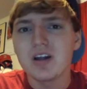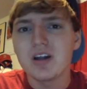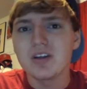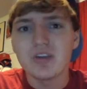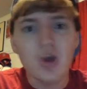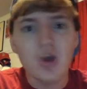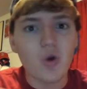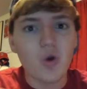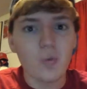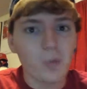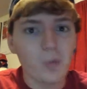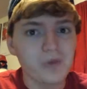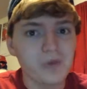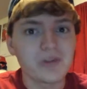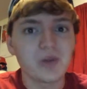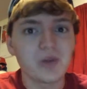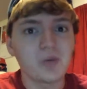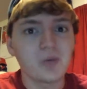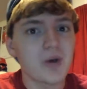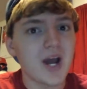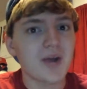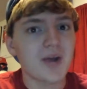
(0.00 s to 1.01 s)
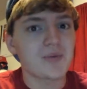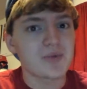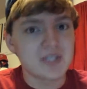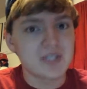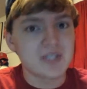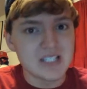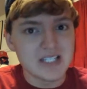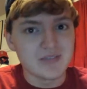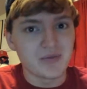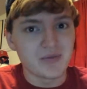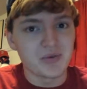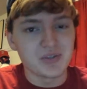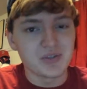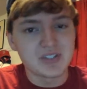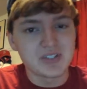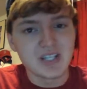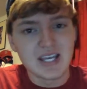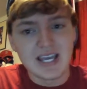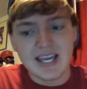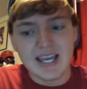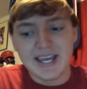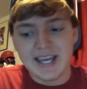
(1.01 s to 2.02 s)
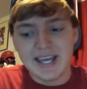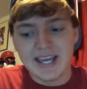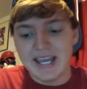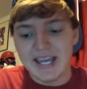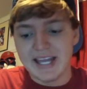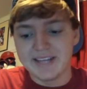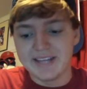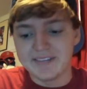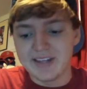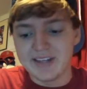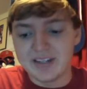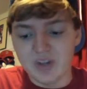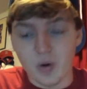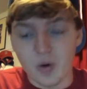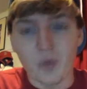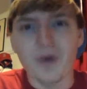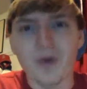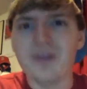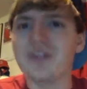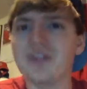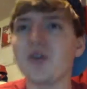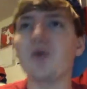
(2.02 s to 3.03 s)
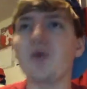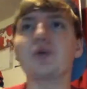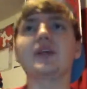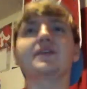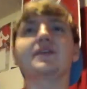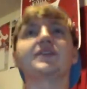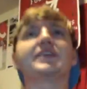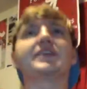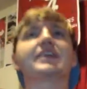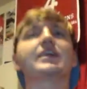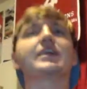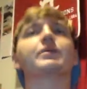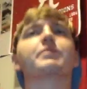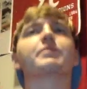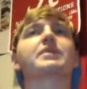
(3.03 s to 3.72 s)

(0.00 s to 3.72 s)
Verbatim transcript: noteworthy wide receivers. And they don't. And don't even